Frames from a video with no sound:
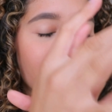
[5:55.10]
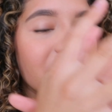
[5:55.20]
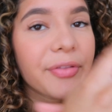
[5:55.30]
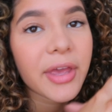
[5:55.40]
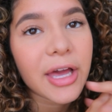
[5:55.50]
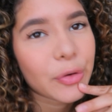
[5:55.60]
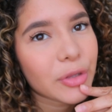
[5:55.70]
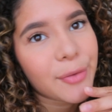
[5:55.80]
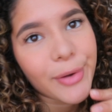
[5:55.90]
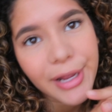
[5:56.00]
or anything. I don't
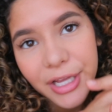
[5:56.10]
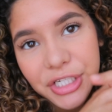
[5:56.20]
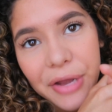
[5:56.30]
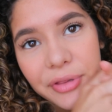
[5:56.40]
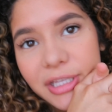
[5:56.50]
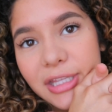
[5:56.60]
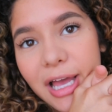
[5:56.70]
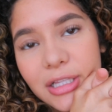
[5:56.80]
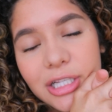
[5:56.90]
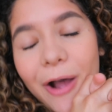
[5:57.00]
like wearing eyeshadow like
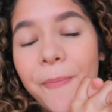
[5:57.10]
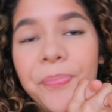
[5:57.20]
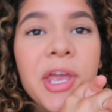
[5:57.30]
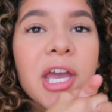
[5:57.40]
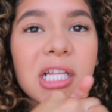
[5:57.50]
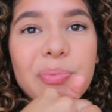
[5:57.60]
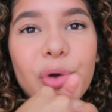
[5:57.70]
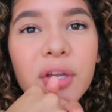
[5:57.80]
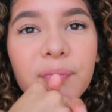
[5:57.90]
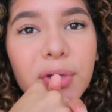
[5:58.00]
that, so it's
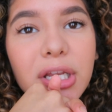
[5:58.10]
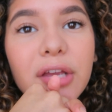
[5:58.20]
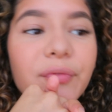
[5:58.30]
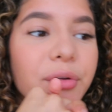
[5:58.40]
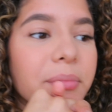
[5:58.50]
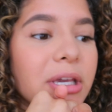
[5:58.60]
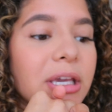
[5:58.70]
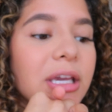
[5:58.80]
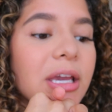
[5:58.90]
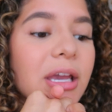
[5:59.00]
more convenient for
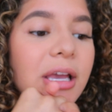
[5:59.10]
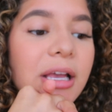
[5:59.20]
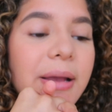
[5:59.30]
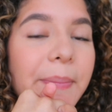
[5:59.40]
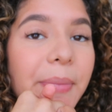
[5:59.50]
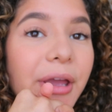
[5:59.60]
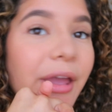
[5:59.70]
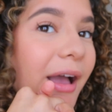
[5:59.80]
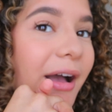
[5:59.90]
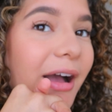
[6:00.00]
me. But
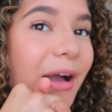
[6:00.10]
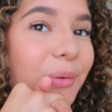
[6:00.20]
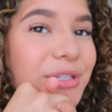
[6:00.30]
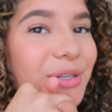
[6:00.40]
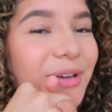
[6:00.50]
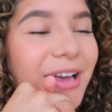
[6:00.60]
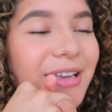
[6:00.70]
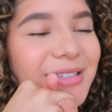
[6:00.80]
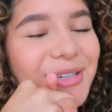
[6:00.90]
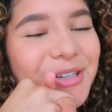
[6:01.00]
yeah, I will see you
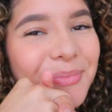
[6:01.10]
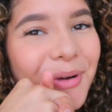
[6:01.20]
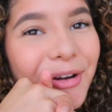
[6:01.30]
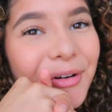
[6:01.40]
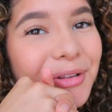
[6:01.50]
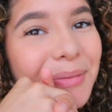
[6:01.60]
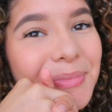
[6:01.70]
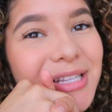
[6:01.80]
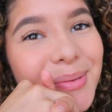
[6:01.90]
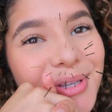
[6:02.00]
guys tomorrow. Let
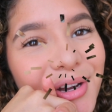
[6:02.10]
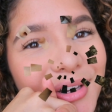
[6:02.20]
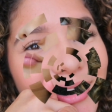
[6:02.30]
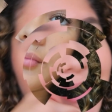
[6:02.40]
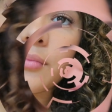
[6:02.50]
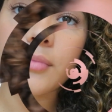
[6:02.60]
me stop talking.